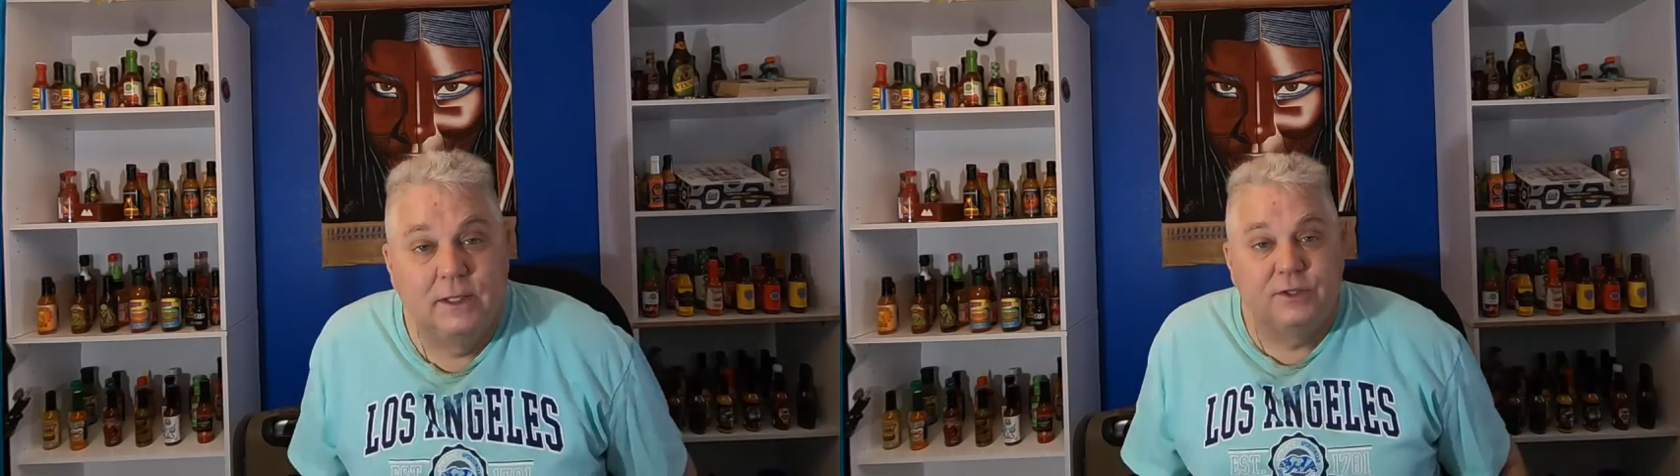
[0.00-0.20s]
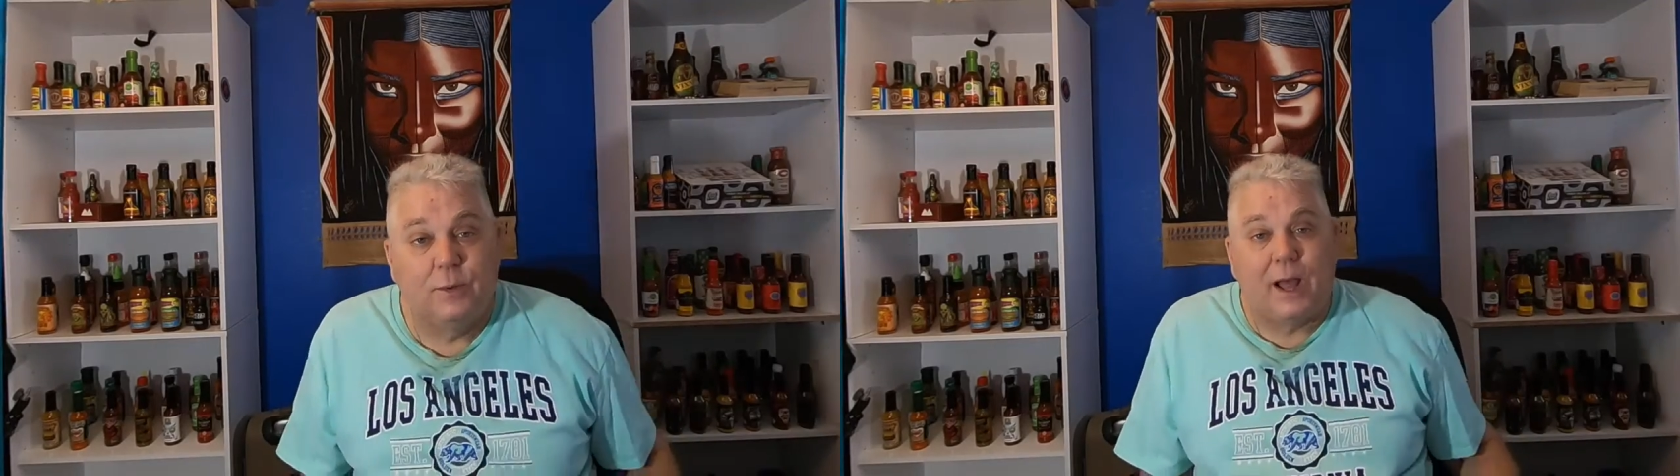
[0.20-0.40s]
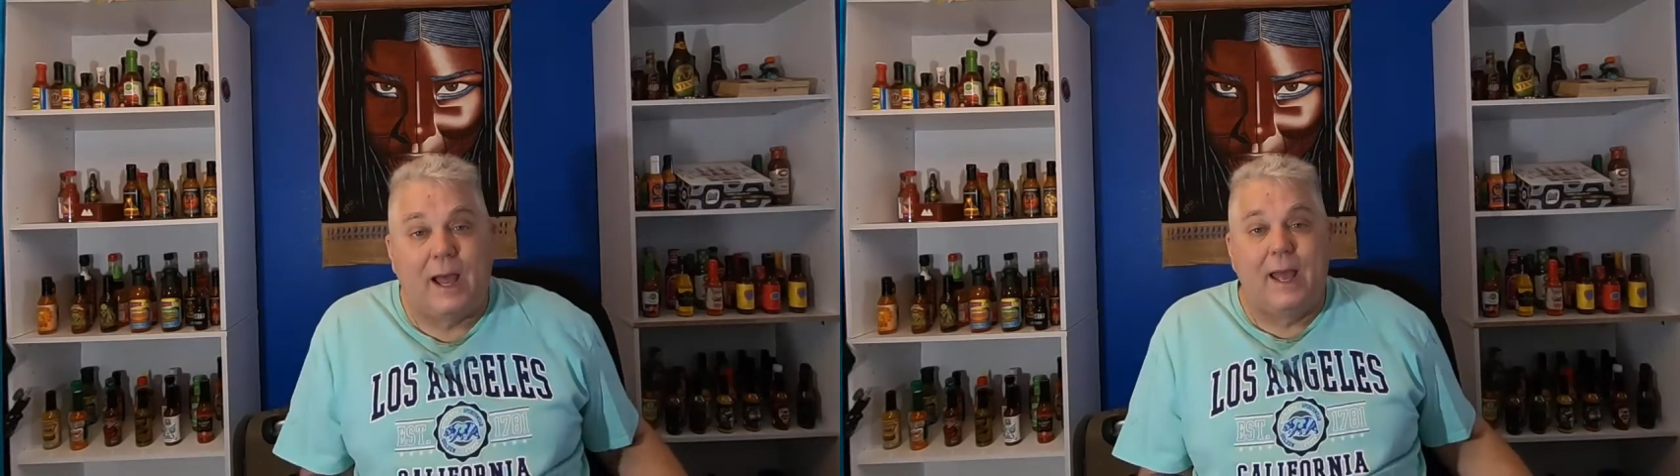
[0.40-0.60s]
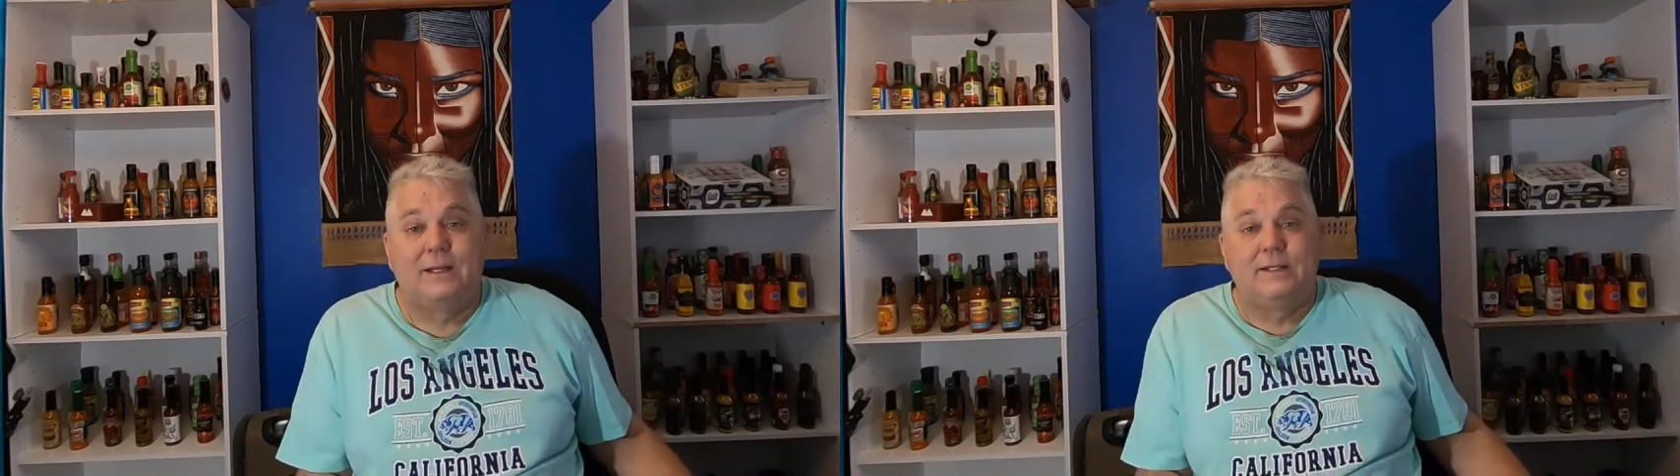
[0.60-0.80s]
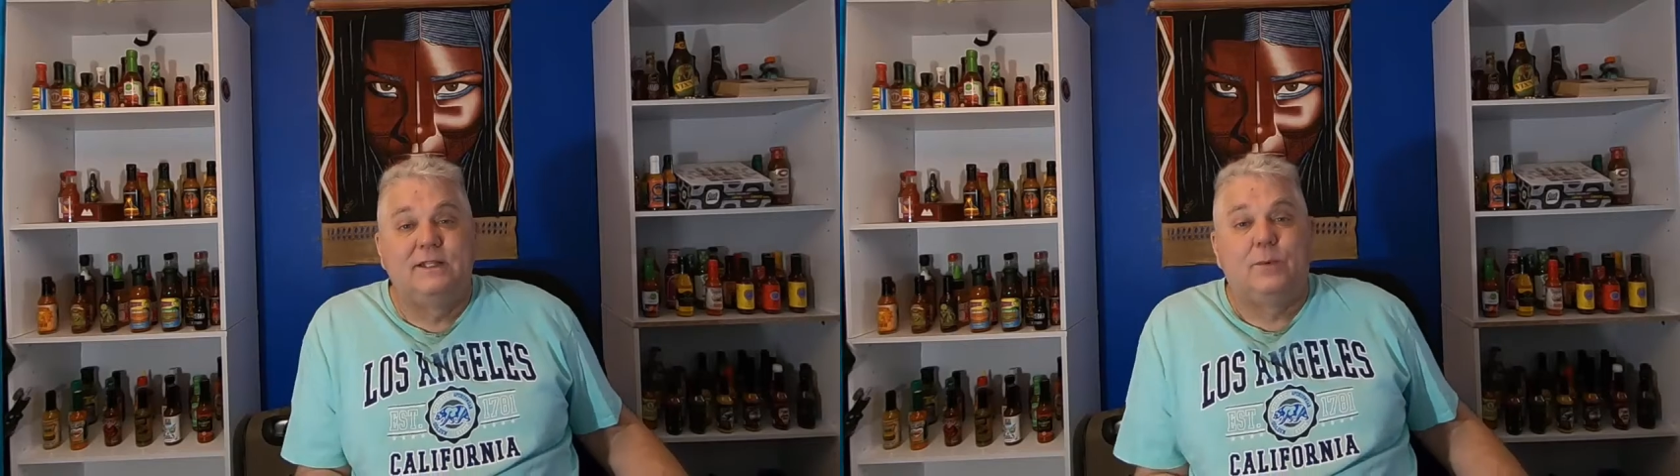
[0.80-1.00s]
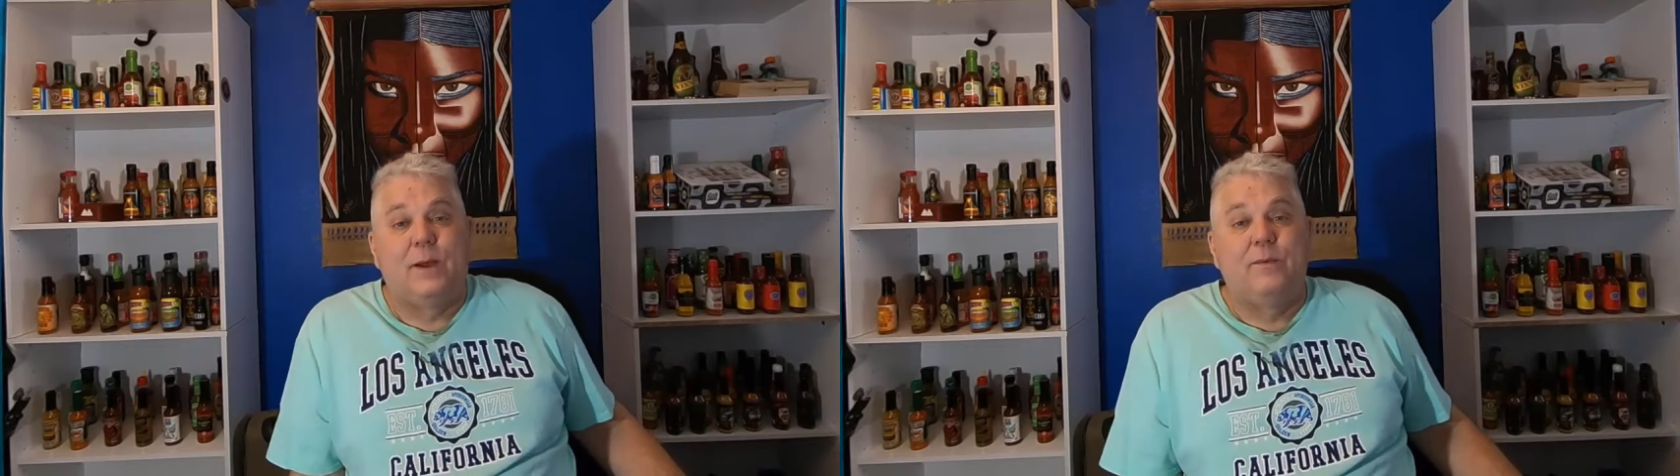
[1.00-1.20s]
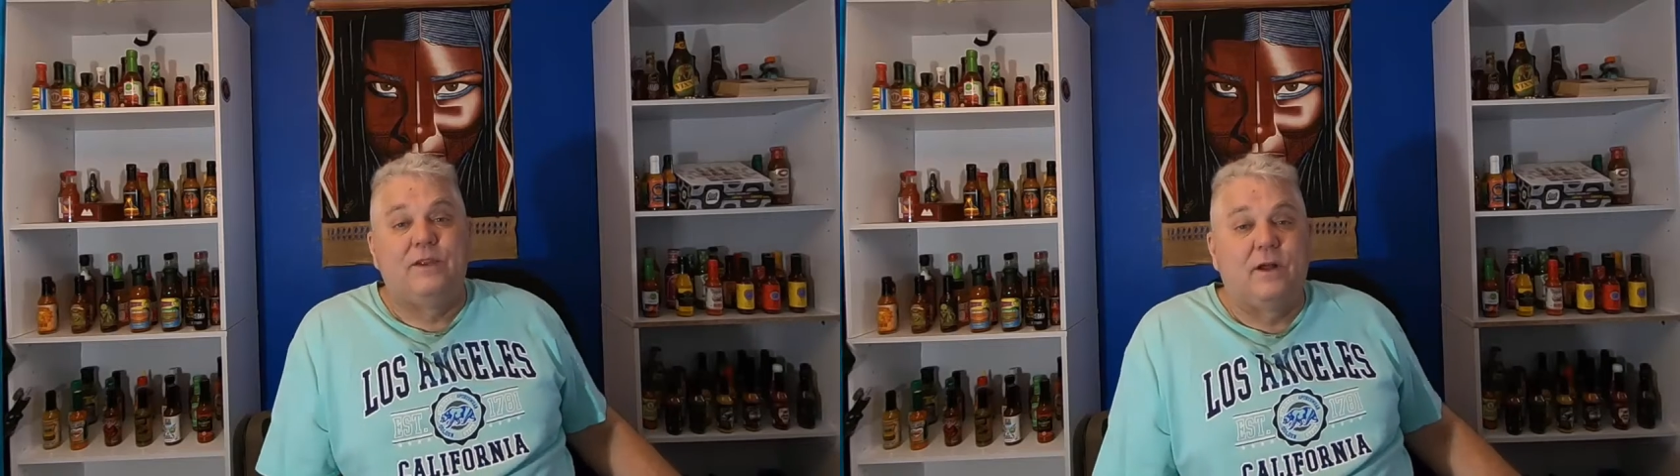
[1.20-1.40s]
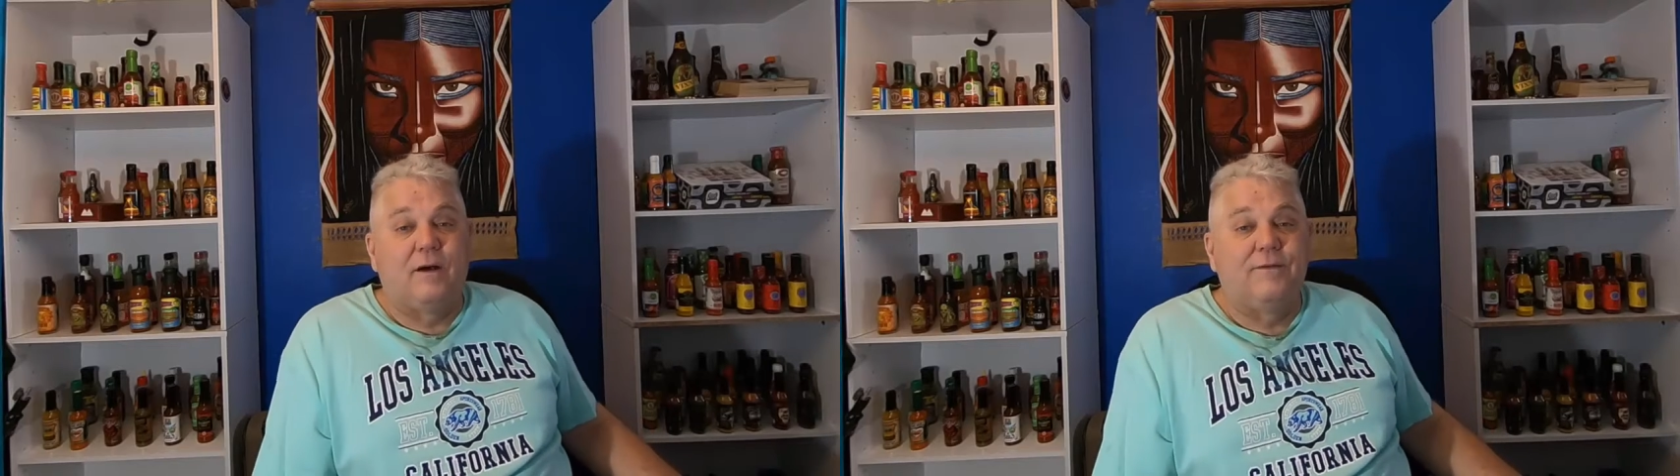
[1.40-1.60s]
So I actually swam with
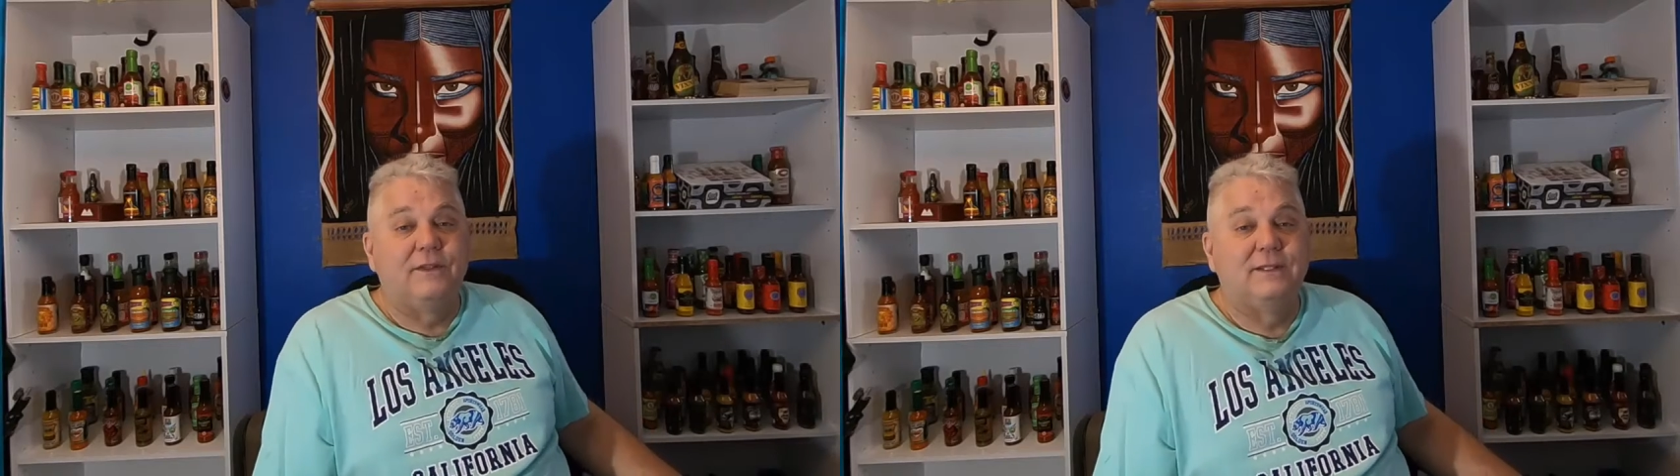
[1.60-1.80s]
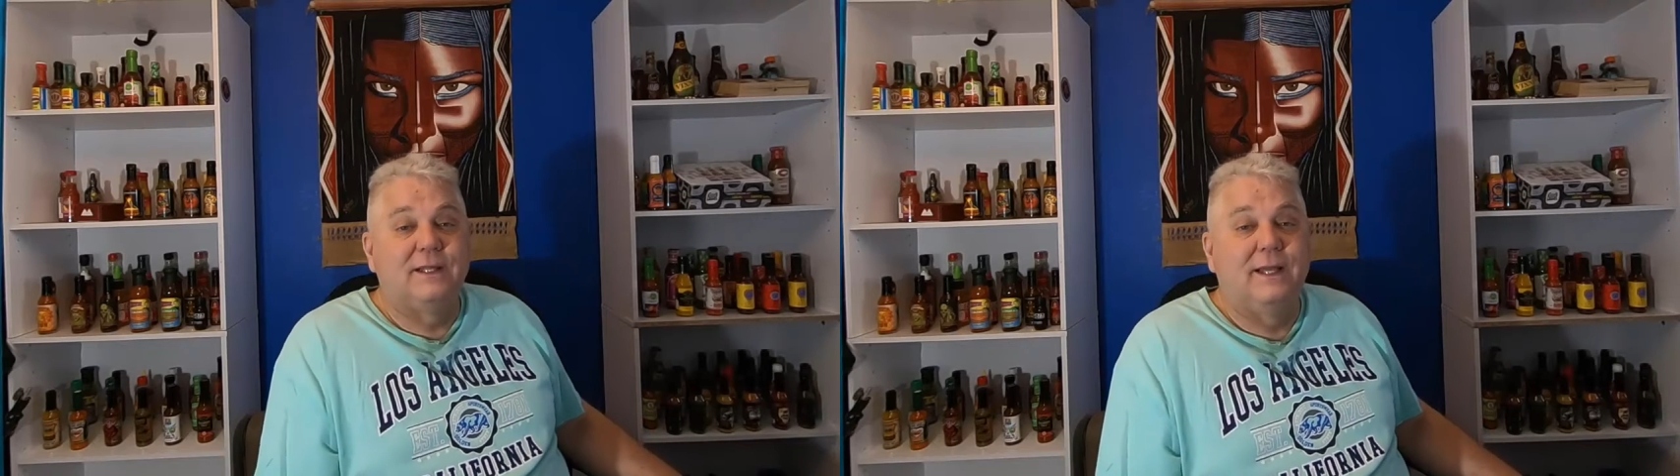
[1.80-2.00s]
the dolphins